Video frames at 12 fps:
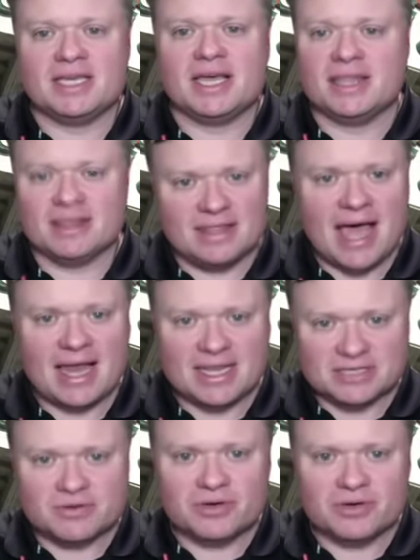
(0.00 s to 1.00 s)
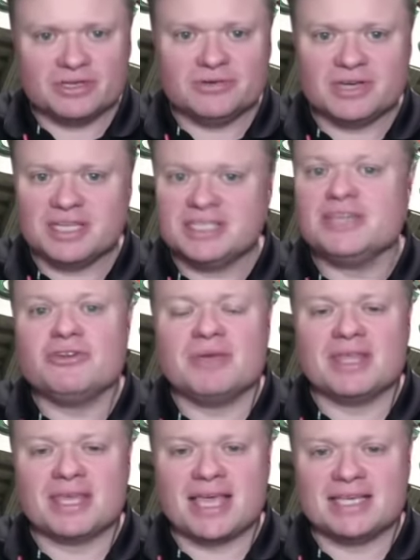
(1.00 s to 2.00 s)
and that is going to continue to
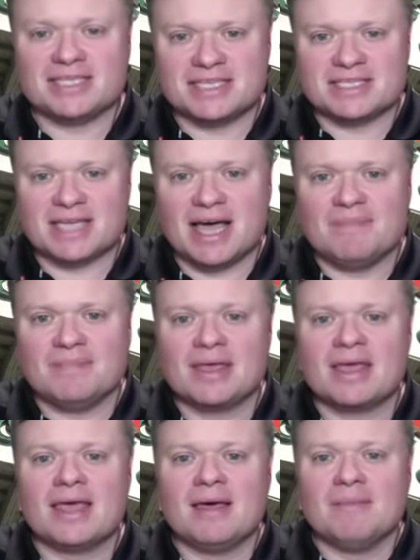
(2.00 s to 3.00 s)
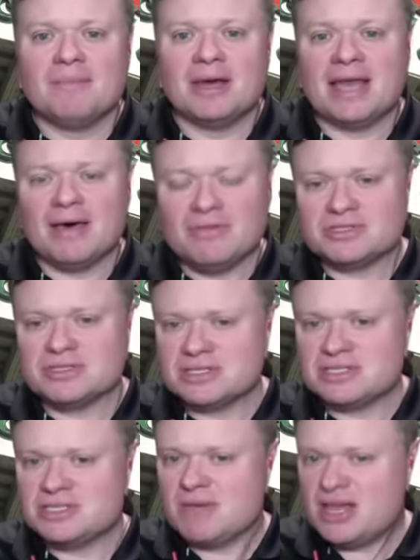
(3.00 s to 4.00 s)
be the case this time. But now
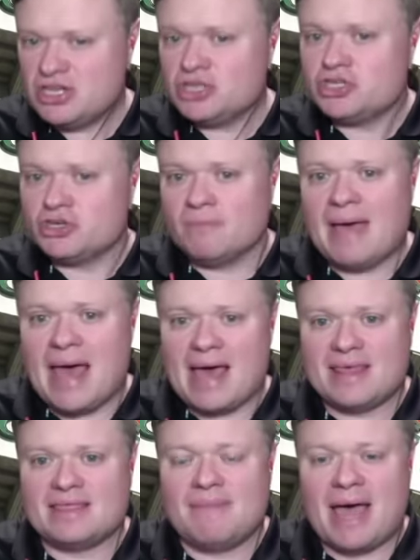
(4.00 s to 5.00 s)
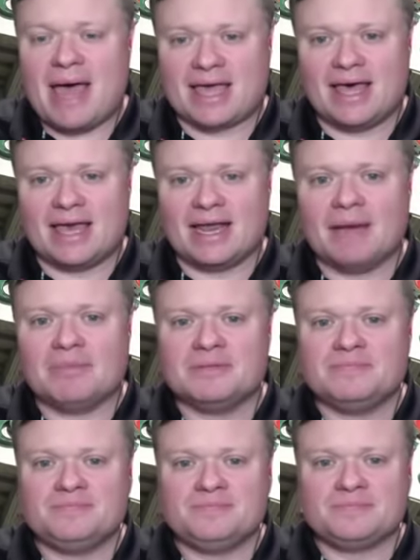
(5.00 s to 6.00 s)
there's some additional math to back that up.
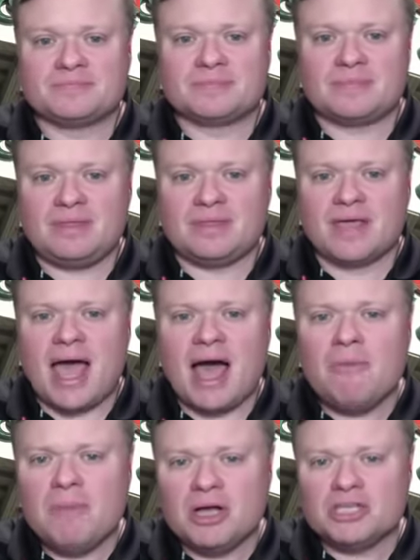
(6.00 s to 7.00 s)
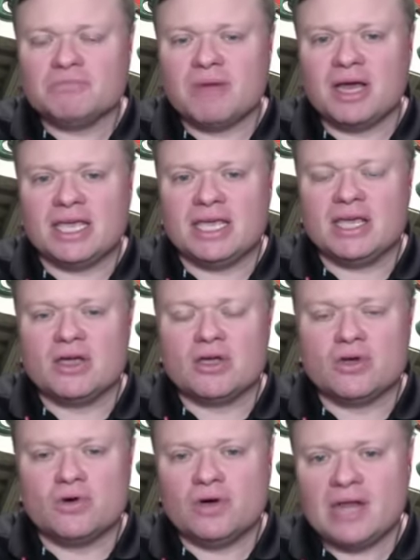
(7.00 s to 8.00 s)
How much money
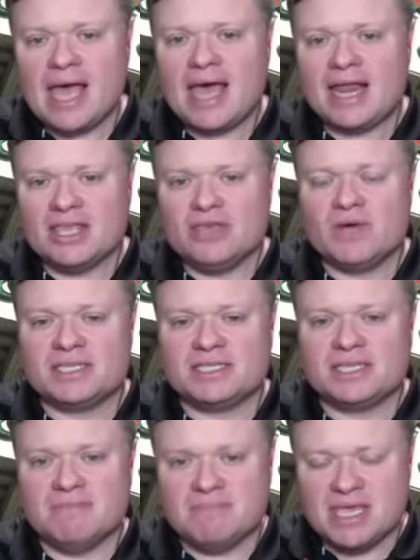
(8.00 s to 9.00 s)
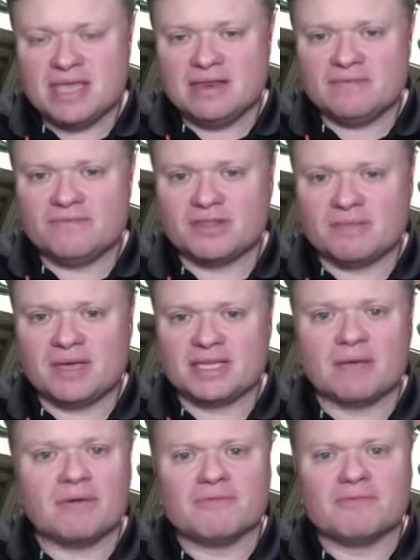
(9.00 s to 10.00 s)
could adding USC mean for the
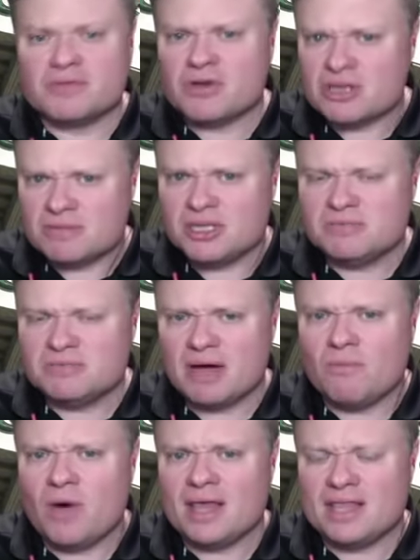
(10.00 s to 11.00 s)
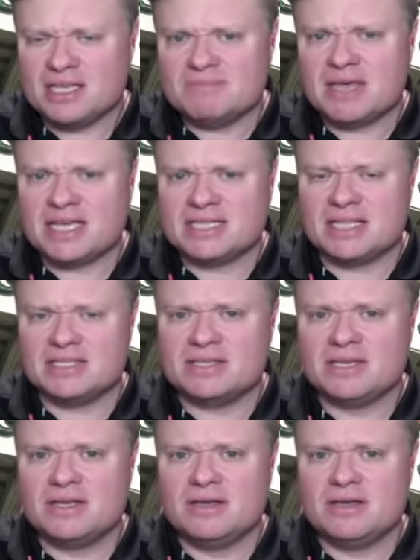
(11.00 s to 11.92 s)
Big Ten? We've talked a bunch about why this makes sense